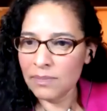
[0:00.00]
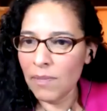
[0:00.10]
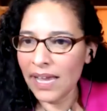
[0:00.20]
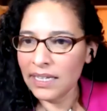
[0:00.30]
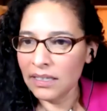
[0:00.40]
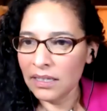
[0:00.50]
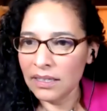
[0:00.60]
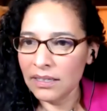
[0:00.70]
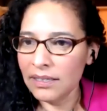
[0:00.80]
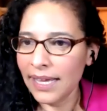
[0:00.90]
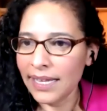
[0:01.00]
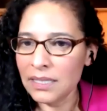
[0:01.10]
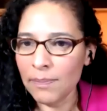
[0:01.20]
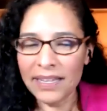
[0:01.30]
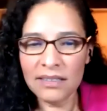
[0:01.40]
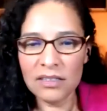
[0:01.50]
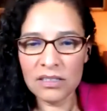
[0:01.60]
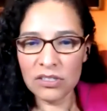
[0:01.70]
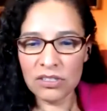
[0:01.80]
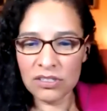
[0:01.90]
my, that's my
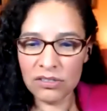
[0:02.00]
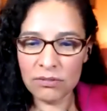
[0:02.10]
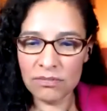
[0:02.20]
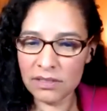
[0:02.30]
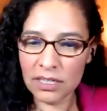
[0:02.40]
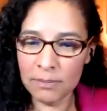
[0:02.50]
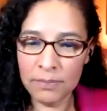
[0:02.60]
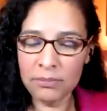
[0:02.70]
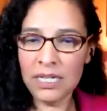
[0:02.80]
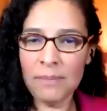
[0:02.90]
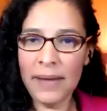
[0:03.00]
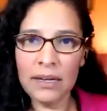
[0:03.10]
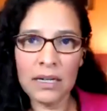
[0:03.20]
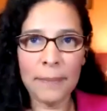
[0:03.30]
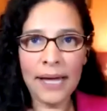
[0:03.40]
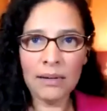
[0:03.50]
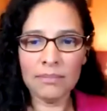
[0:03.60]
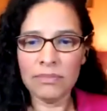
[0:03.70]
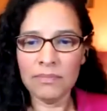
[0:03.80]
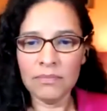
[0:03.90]
kaboom, kabang,
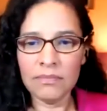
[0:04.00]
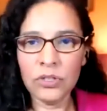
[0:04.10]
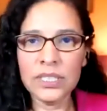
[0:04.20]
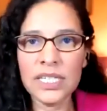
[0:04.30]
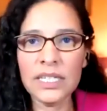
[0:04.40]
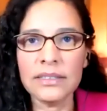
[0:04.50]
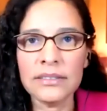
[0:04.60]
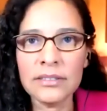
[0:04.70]
kabam. We're done.